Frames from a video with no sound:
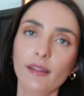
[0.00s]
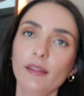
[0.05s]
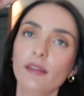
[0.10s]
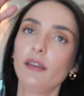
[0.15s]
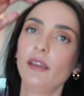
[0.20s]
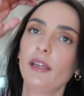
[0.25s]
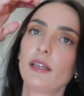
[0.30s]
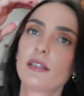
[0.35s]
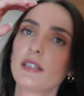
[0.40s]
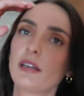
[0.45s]
in the
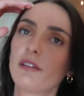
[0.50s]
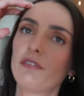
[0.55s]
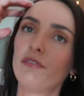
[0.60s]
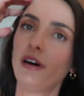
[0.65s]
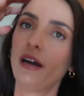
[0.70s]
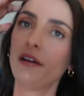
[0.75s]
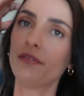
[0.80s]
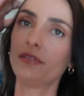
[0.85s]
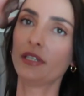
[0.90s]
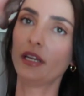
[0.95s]
next like
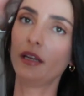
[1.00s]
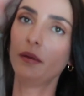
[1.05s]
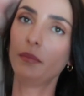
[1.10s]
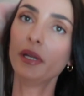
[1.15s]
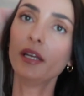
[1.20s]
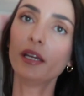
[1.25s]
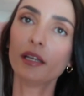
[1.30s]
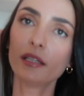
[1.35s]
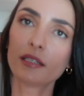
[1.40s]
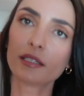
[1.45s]
5-10
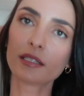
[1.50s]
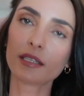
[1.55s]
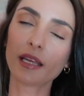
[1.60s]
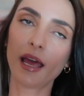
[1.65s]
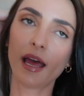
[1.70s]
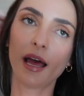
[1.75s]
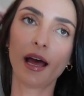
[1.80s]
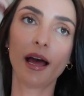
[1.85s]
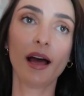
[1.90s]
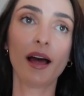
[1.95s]
minutes,
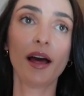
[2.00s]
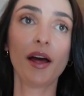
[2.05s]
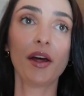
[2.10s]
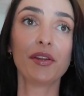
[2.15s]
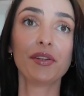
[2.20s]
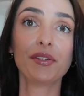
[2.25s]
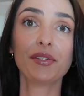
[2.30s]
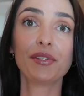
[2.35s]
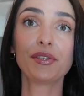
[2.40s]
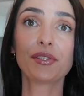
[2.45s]

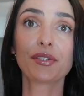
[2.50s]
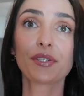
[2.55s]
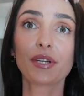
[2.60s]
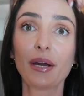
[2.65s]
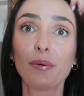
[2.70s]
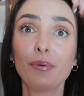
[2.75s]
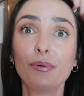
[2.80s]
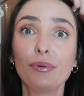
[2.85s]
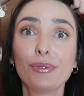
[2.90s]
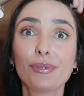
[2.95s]
and
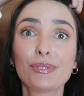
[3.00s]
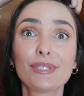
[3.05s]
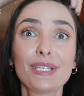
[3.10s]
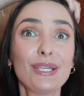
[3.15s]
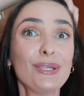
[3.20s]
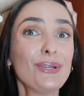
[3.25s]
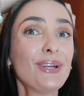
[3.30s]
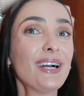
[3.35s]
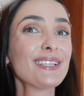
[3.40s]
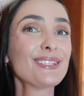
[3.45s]
I will
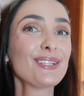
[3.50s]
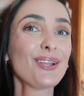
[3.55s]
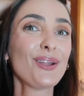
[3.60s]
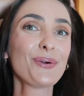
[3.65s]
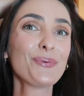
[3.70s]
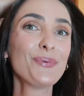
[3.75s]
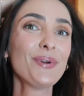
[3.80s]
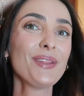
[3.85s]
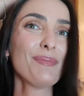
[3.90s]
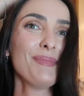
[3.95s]
take you guys
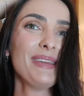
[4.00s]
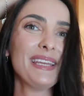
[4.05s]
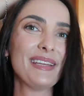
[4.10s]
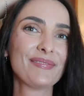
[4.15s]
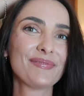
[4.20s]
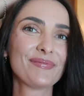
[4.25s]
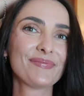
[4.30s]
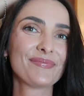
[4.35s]
along with me.